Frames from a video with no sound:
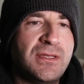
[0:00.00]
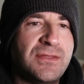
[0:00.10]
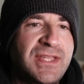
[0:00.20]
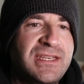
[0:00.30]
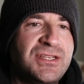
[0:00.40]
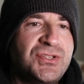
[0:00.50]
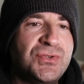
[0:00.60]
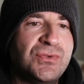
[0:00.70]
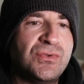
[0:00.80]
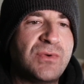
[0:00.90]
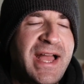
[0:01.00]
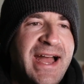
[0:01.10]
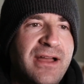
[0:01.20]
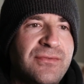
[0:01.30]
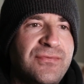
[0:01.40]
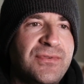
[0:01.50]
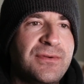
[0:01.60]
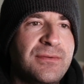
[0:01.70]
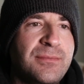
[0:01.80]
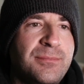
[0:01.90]
They need to have
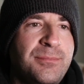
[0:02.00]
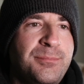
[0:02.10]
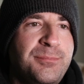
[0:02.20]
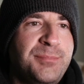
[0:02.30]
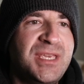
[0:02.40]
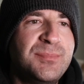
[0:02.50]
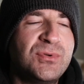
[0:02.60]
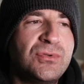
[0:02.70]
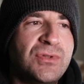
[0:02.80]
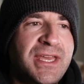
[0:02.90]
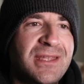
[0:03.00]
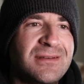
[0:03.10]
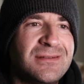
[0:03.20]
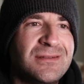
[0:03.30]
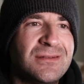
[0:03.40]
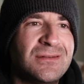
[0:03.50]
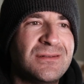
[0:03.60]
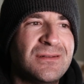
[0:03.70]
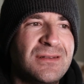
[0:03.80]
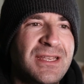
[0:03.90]
people and
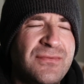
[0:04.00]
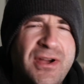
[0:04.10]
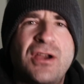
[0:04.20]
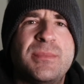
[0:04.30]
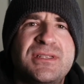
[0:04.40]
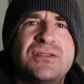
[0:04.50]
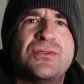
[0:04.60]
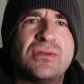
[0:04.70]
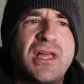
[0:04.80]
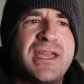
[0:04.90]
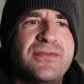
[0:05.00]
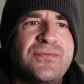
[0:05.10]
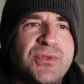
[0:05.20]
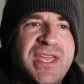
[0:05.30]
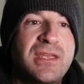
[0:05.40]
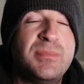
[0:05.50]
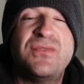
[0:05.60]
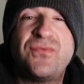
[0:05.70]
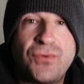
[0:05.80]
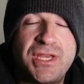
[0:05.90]
environments in their life where they can be
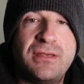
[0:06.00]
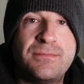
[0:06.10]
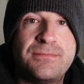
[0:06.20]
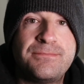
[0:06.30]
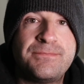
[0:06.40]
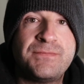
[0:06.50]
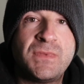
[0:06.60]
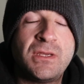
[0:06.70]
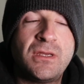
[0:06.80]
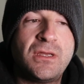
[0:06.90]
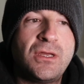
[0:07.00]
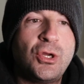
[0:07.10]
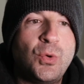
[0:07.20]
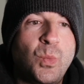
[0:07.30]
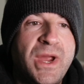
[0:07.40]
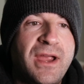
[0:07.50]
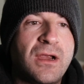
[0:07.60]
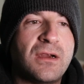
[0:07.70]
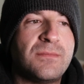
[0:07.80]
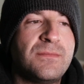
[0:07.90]
free,
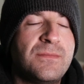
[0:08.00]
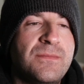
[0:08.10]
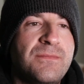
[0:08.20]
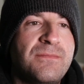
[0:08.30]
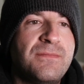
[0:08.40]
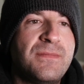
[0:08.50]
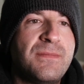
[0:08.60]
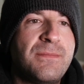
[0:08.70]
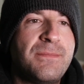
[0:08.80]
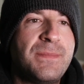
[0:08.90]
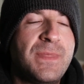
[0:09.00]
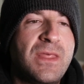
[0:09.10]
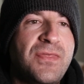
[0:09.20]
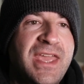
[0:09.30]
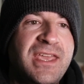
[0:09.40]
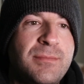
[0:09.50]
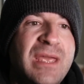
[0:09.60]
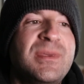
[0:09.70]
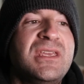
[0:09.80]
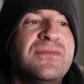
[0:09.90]
where they can
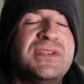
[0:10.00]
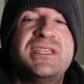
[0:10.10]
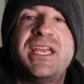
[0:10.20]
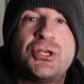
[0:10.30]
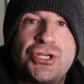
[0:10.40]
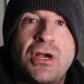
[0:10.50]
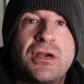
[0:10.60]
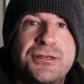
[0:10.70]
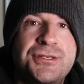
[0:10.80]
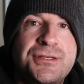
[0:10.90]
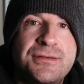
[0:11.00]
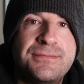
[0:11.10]
maybe even take charge.